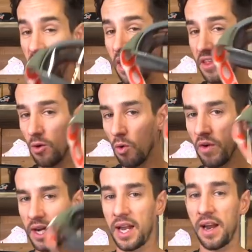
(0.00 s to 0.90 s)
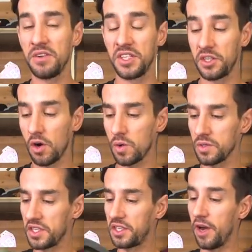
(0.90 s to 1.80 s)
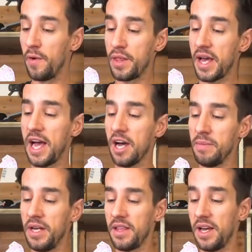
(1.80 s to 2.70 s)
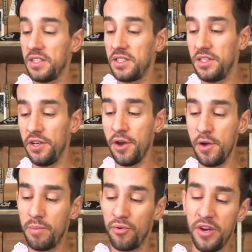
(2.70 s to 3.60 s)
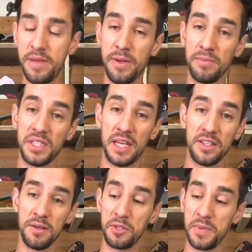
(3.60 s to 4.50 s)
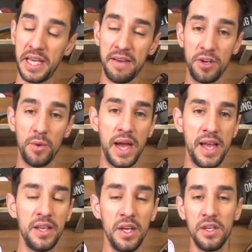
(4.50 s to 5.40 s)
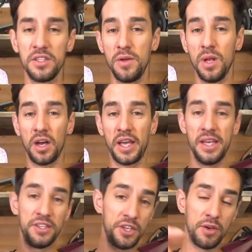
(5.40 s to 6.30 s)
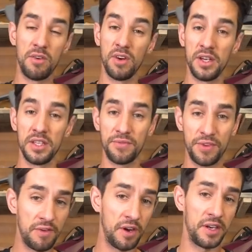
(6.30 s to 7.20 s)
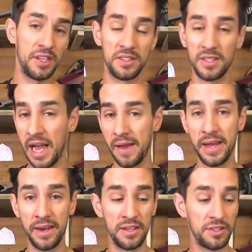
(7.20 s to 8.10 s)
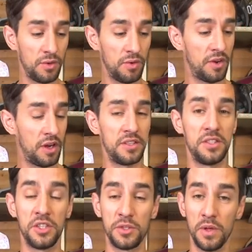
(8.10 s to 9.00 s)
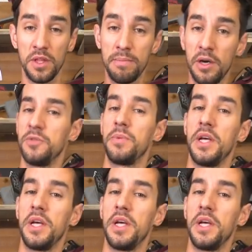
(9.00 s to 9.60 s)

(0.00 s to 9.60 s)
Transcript: another Ora Clarity goggle to go with that helmet. That is two premium setups to be given away to you lucky enduro riders, free riders, downhillers, or riders that just want the most